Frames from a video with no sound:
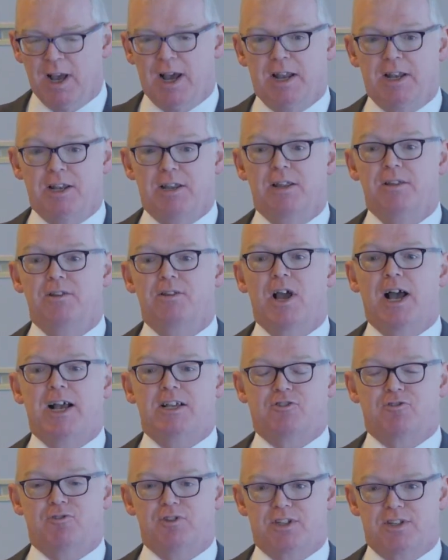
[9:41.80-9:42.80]
And
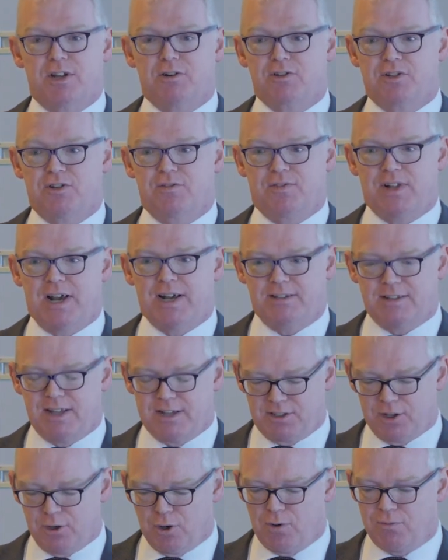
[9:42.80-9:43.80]
as a result of that,
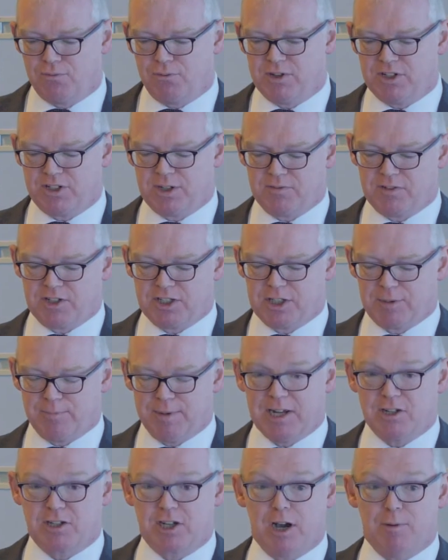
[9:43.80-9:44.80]
there's an offer which I'm just
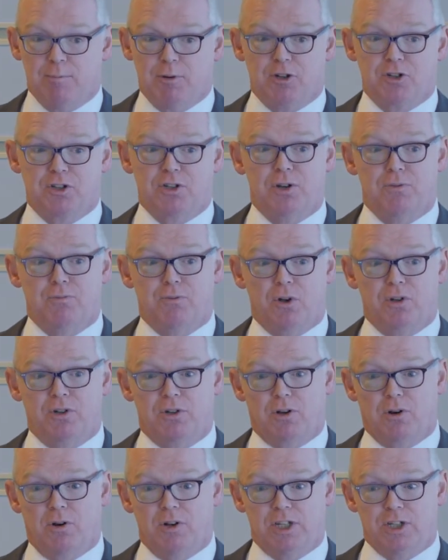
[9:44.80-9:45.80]
about to come on to of what
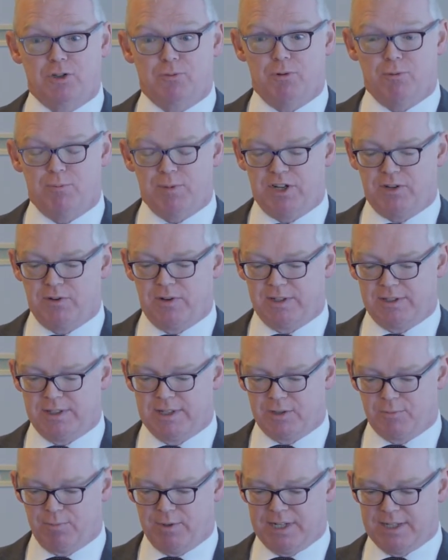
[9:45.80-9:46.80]
the college will be doing
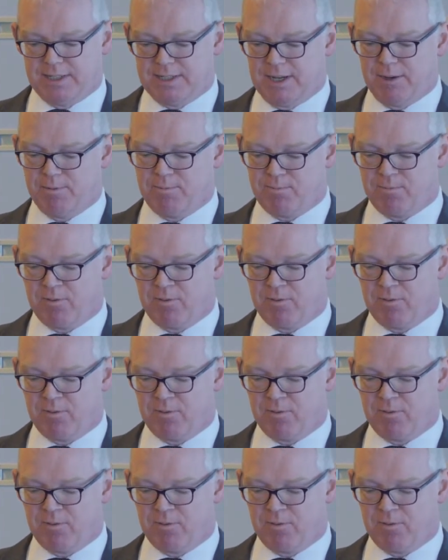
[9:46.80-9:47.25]
this winter.